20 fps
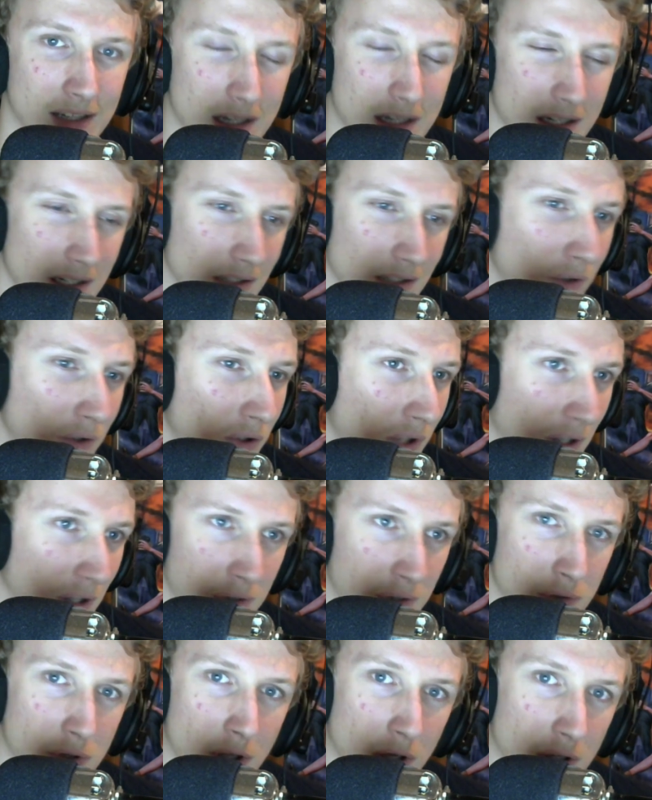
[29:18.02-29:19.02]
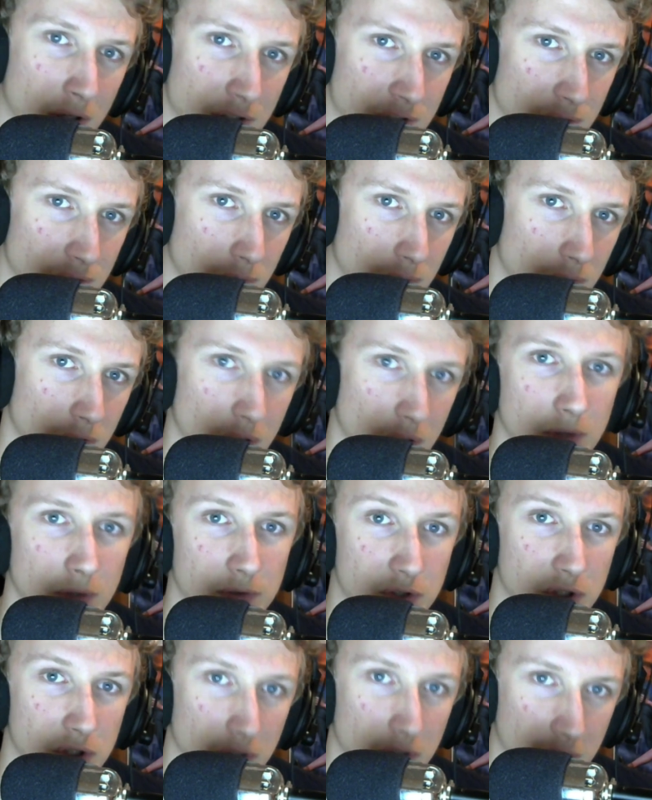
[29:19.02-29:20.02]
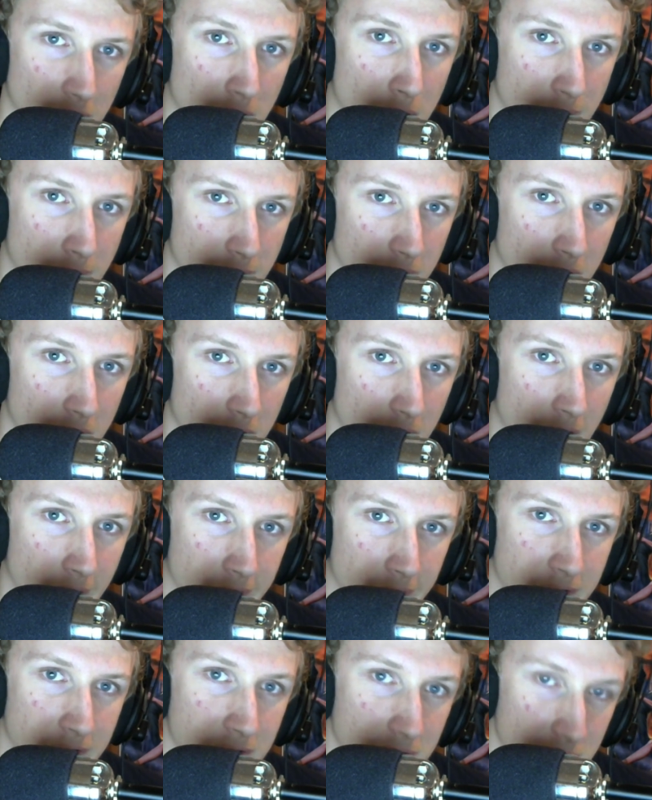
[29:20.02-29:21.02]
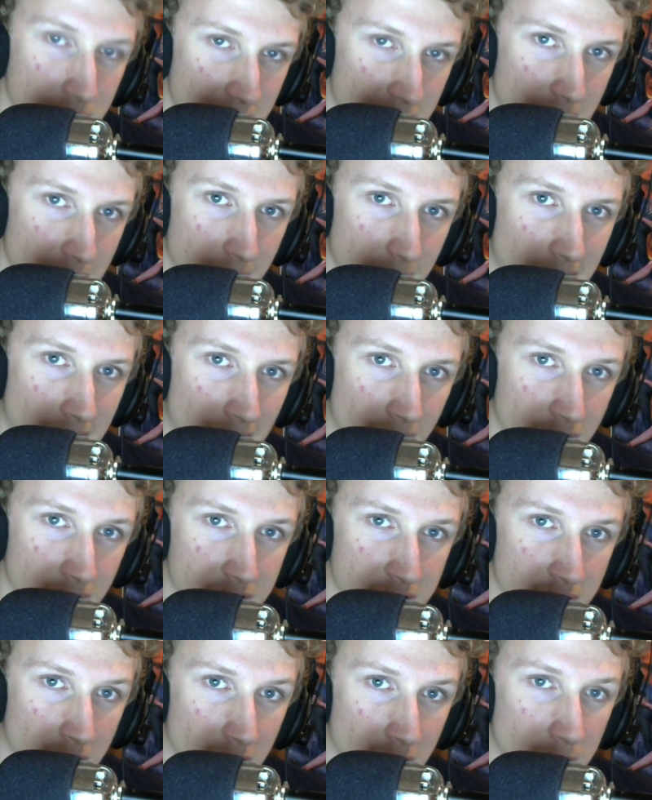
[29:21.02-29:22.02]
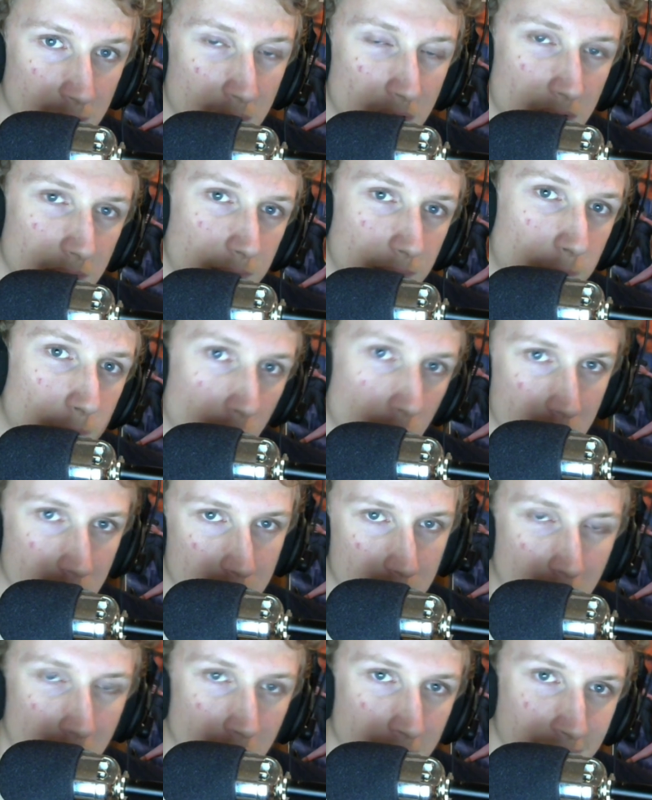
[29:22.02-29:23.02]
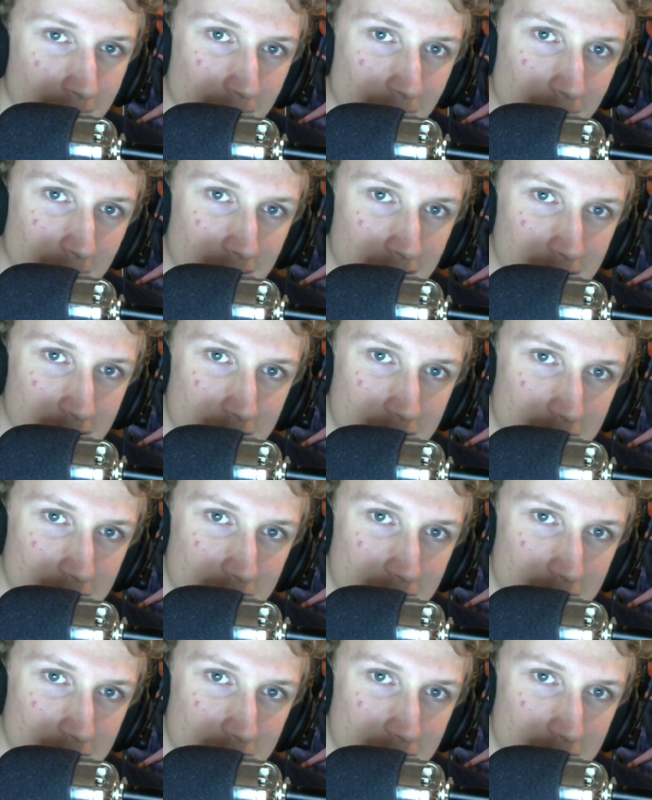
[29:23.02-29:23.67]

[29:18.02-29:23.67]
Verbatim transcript: looked like the Newcastle of John Carver and Steve McClaren's time falling apart in defence?